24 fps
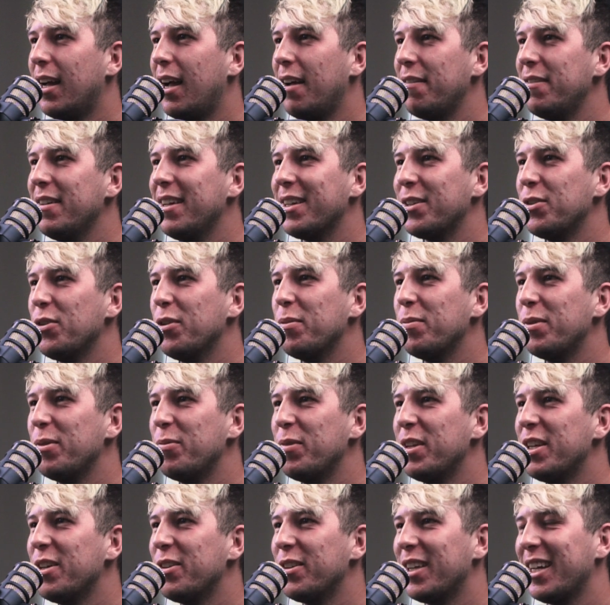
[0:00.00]
I feel like normally
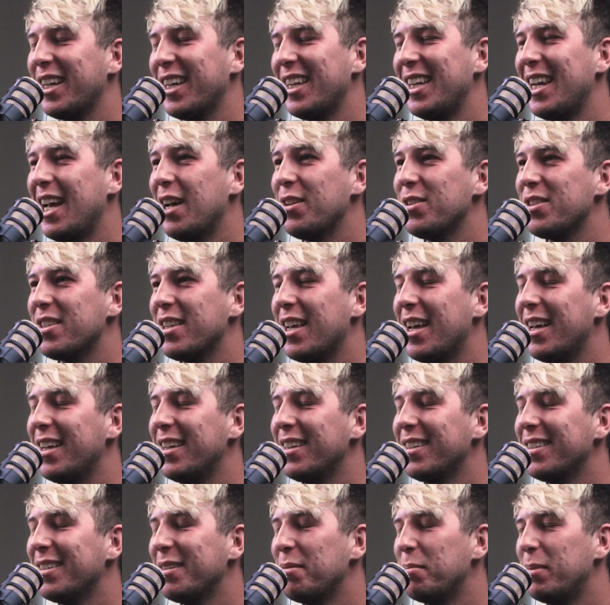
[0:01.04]
we don't announce
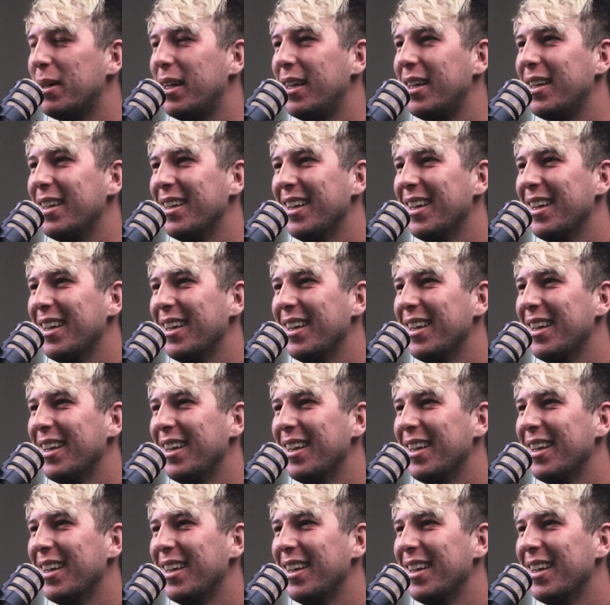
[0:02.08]
that, but